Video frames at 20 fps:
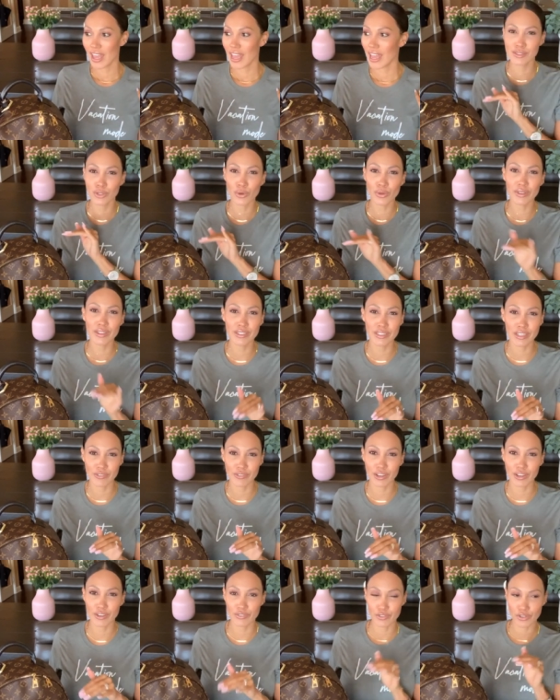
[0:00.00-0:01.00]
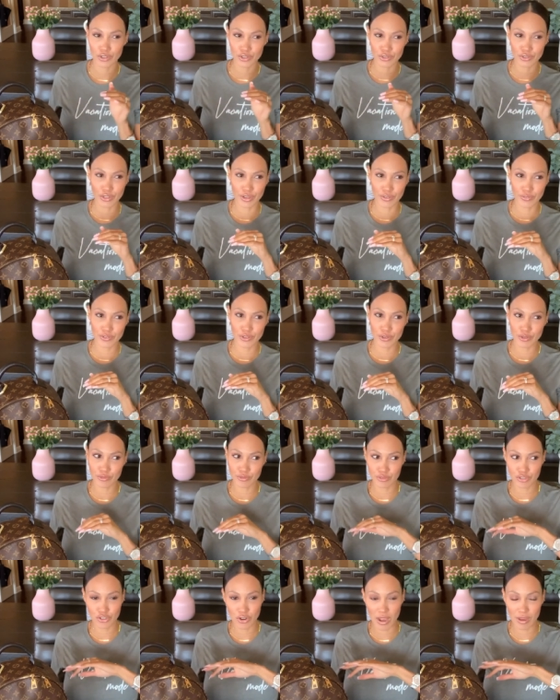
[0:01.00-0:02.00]
Totally different if you're
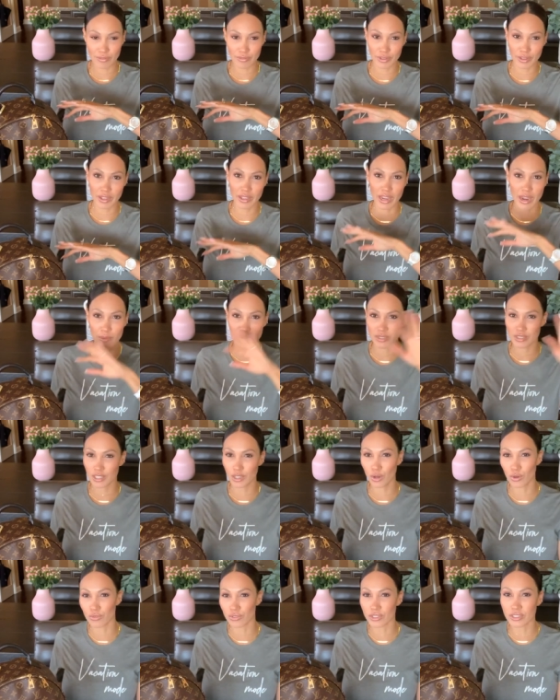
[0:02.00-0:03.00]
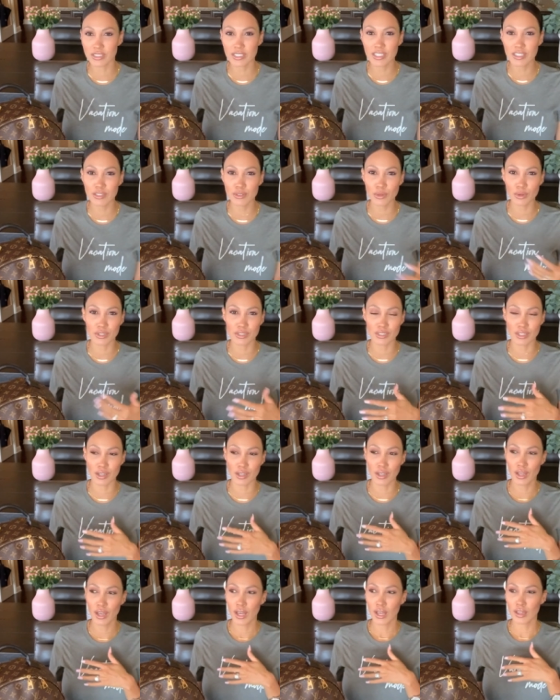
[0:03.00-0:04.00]
traveling, I would say overseas, or it's a
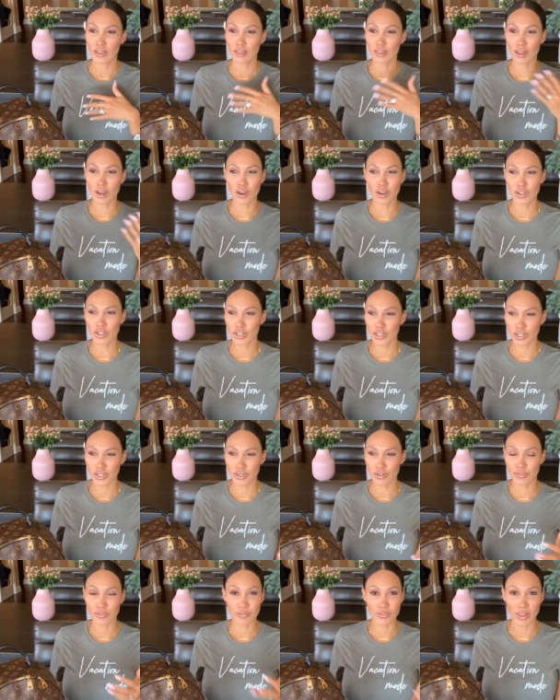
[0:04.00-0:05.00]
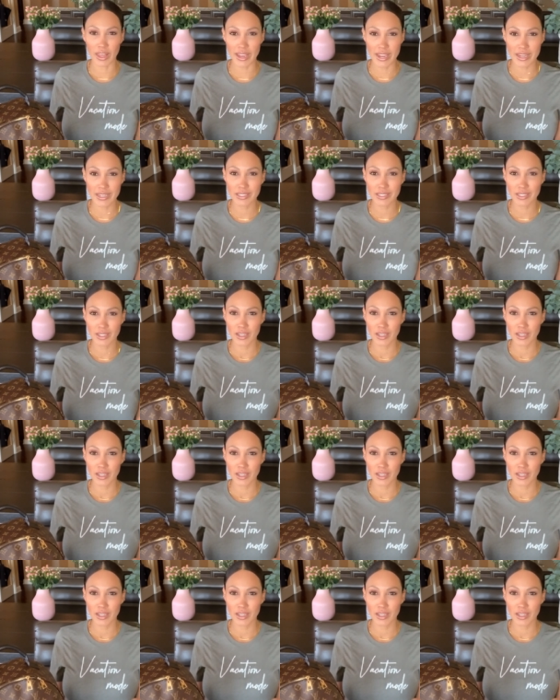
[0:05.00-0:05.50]
longer flight,